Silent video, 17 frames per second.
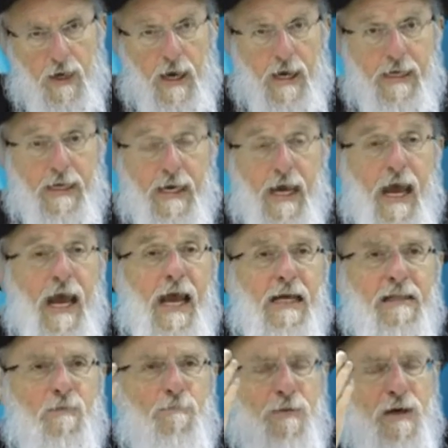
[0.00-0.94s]
It
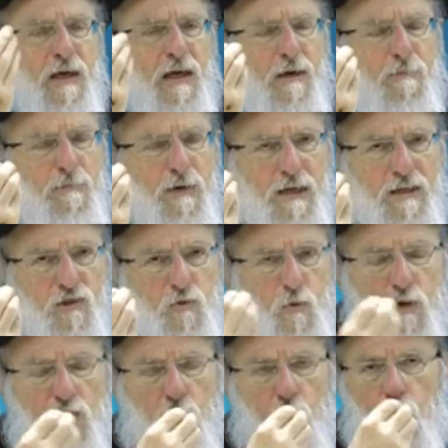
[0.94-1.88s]
can't be he means
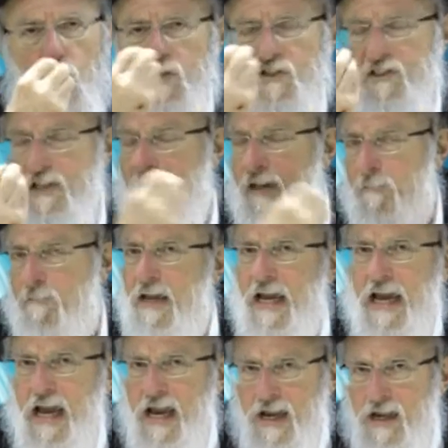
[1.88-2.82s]
what the words say to
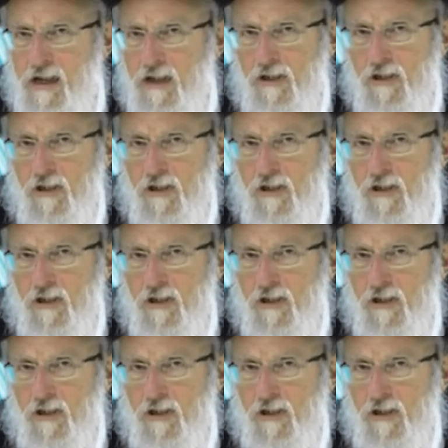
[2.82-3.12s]
me,